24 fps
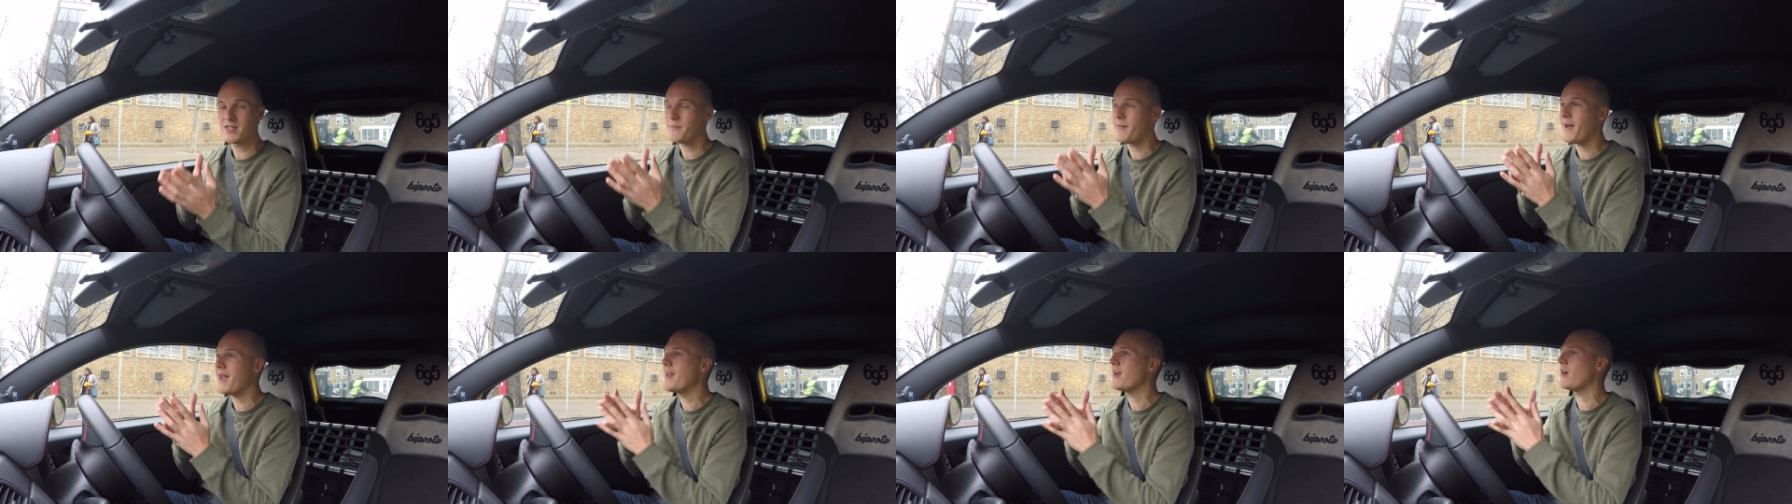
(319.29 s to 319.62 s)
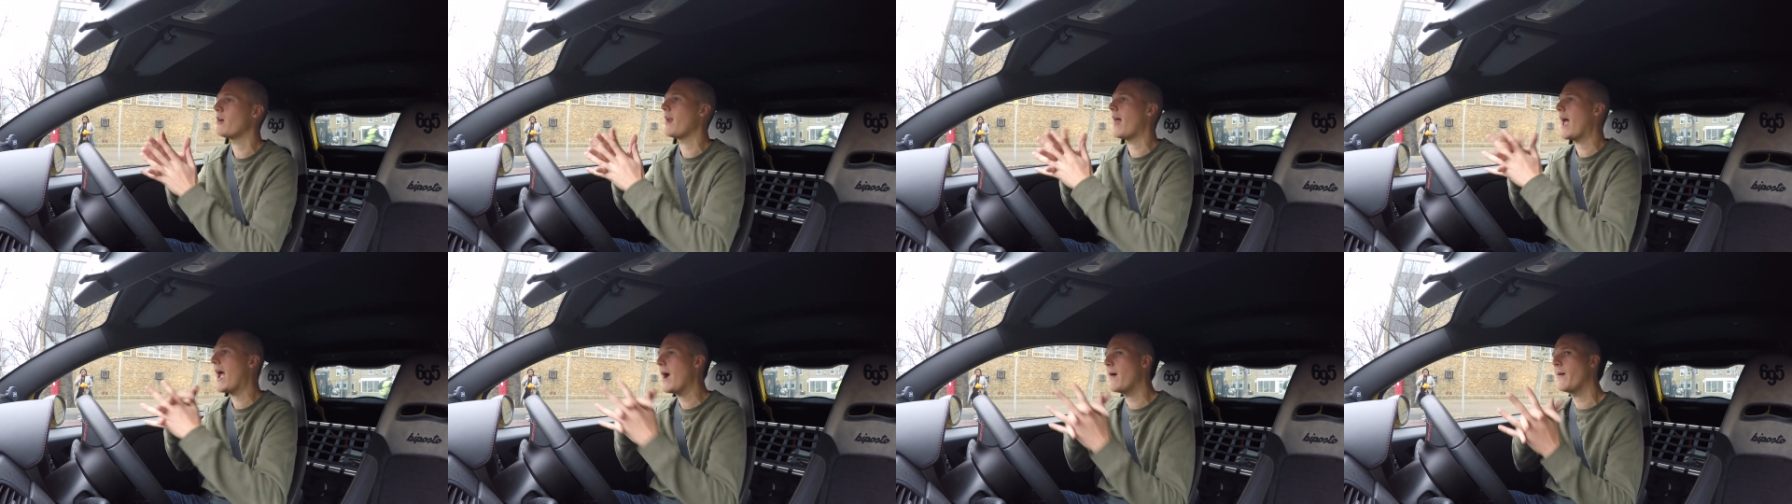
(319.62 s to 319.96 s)
depending
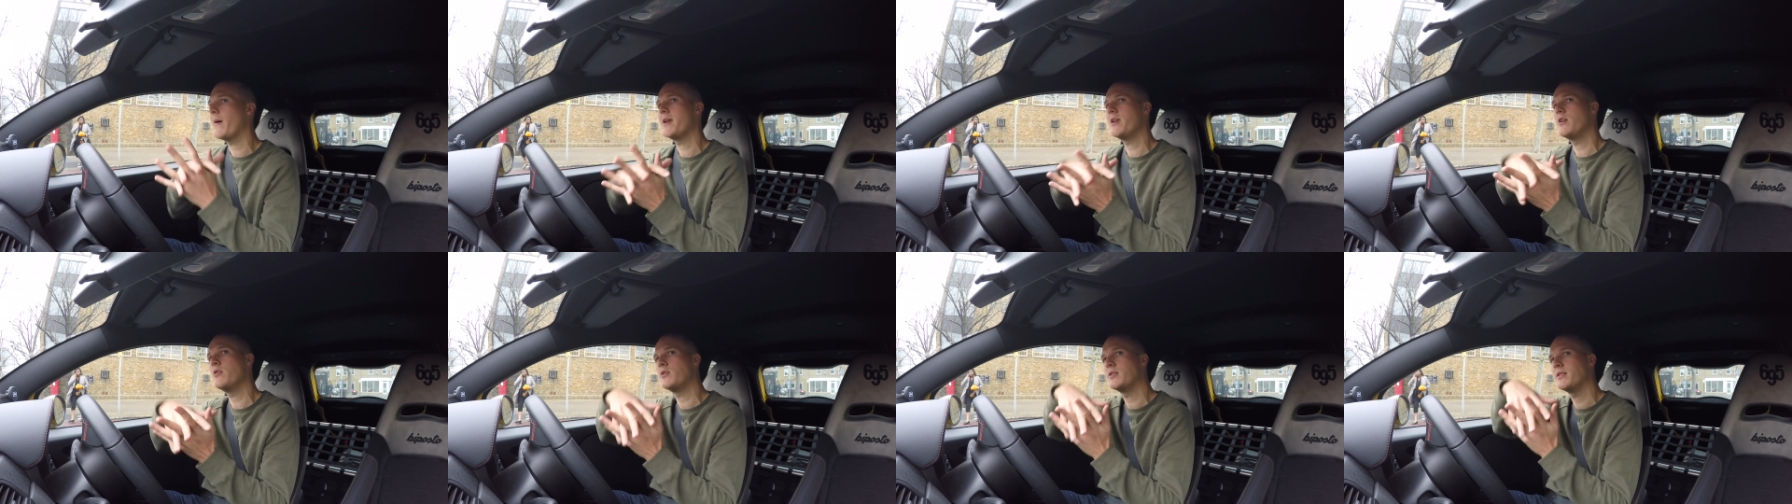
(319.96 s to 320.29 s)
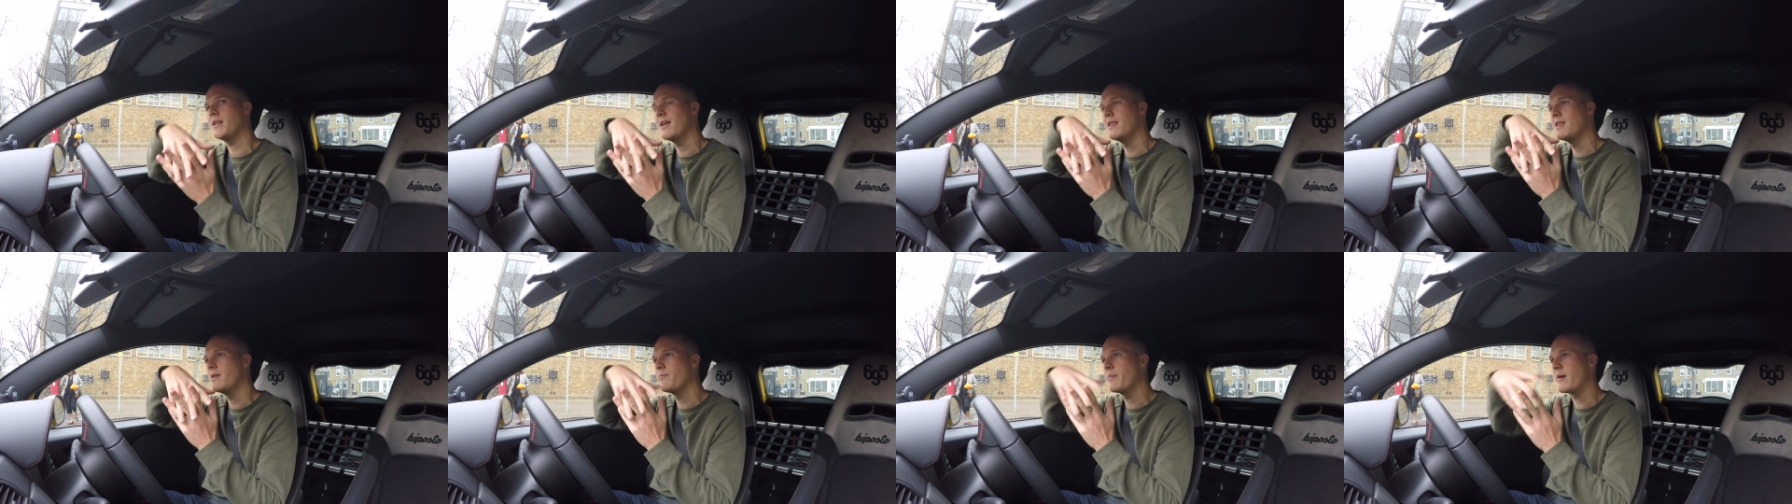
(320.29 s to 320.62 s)
on how I used
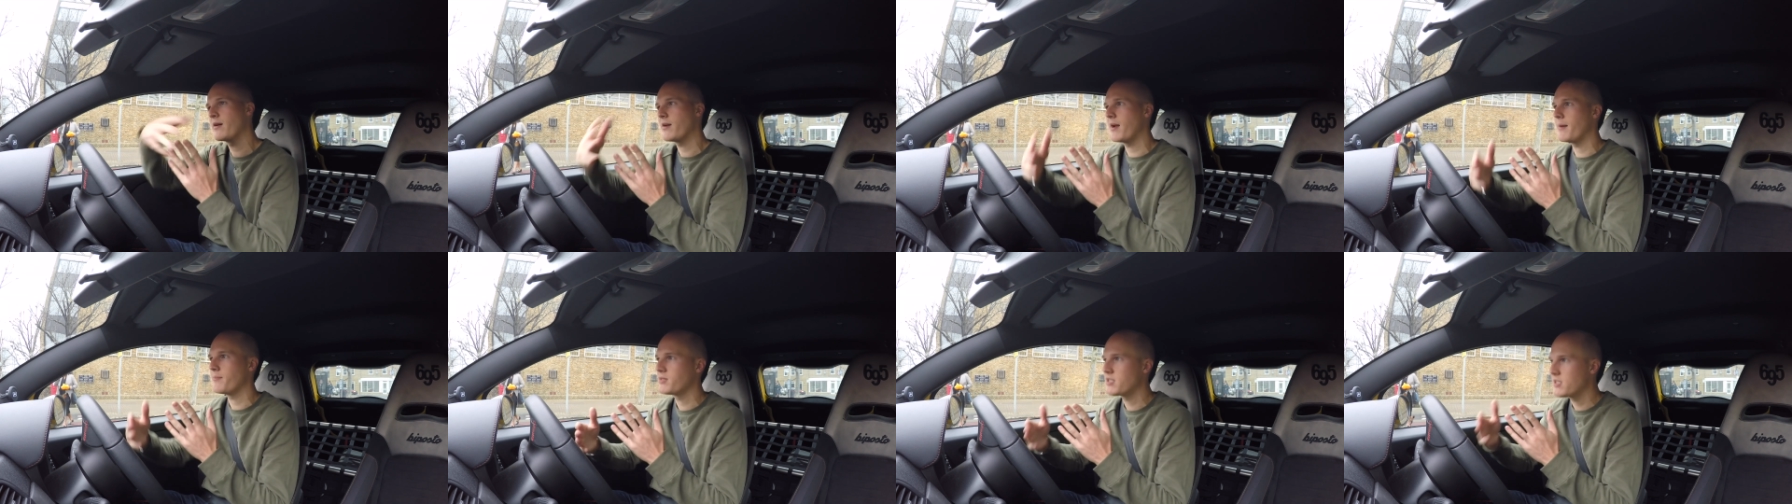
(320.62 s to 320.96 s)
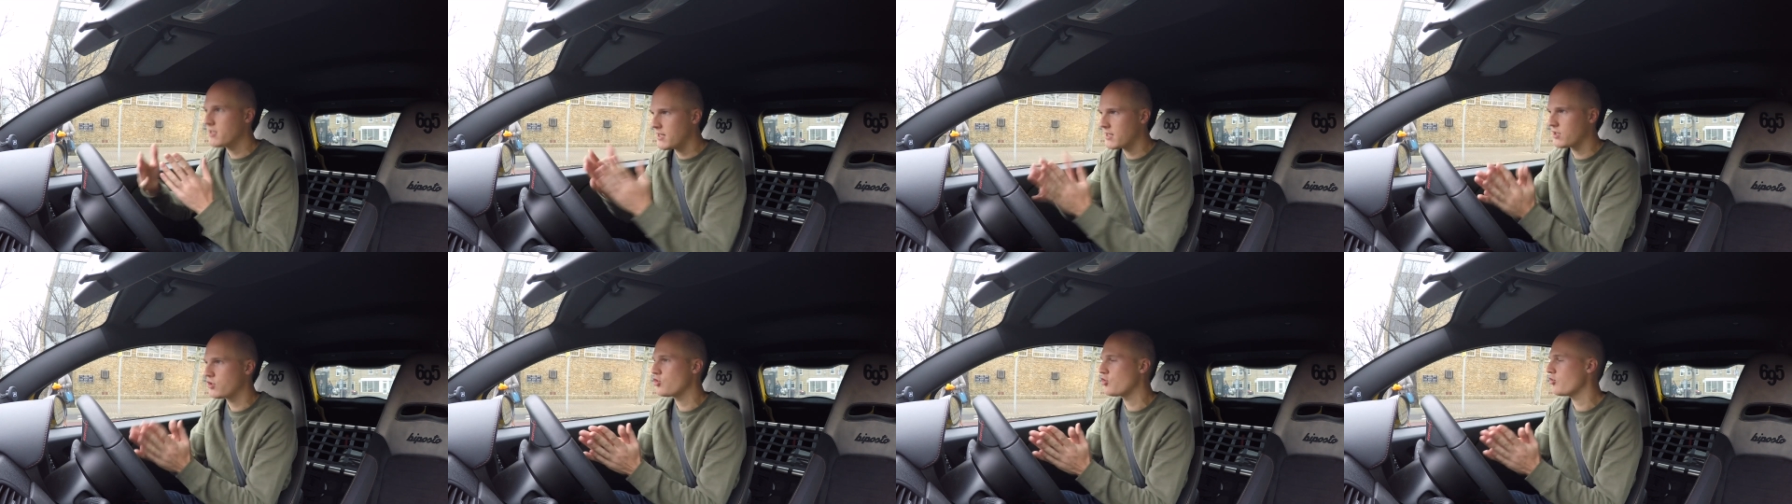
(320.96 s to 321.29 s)
it in the build up
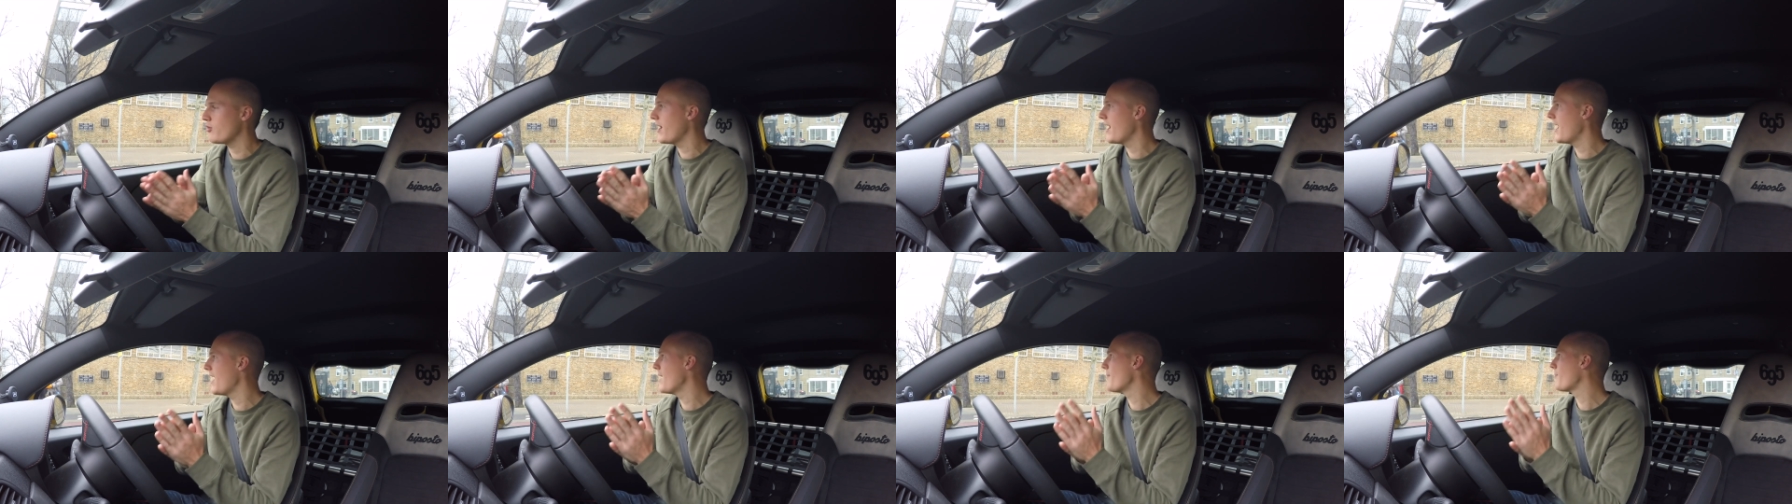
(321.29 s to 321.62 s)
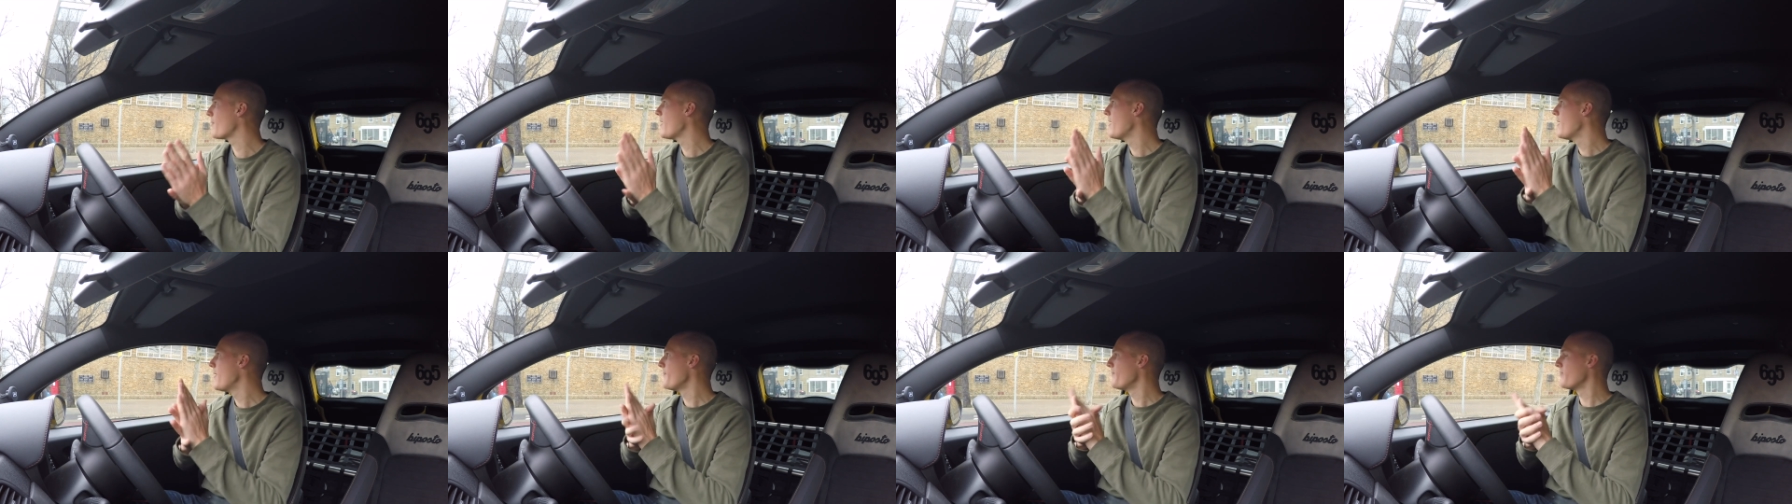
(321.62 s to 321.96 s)
to the trip,